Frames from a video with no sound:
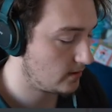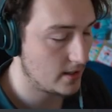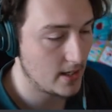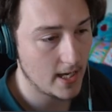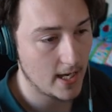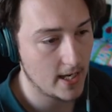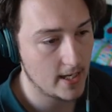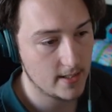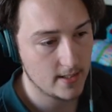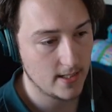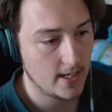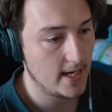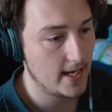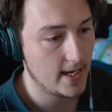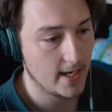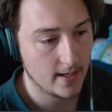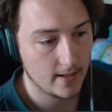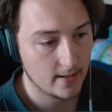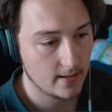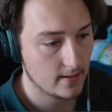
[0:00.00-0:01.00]

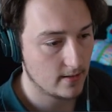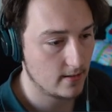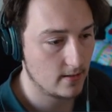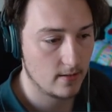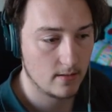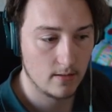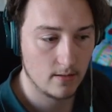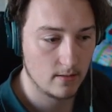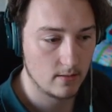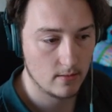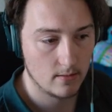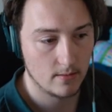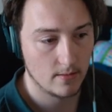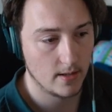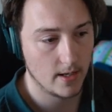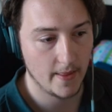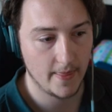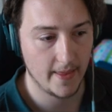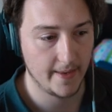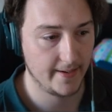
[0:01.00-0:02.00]
attack,
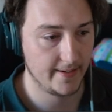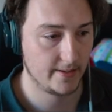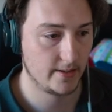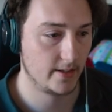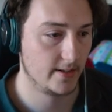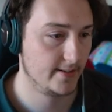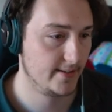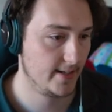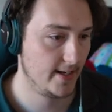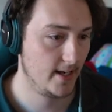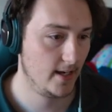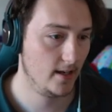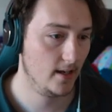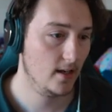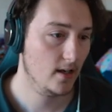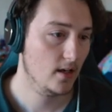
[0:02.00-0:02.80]
and then it's going to say,